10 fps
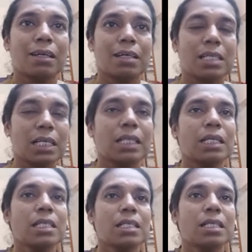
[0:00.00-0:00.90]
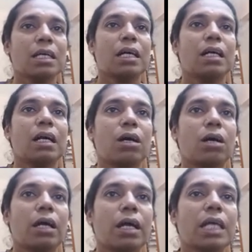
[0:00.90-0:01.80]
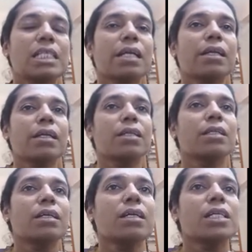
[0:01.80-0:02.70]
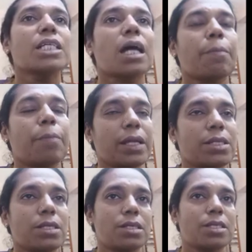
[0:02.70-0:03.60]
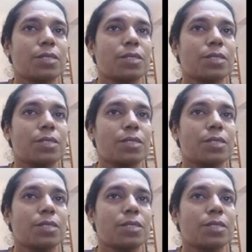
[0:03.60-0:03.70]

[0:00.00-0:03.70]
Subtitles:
signals exactly at the sharp edges.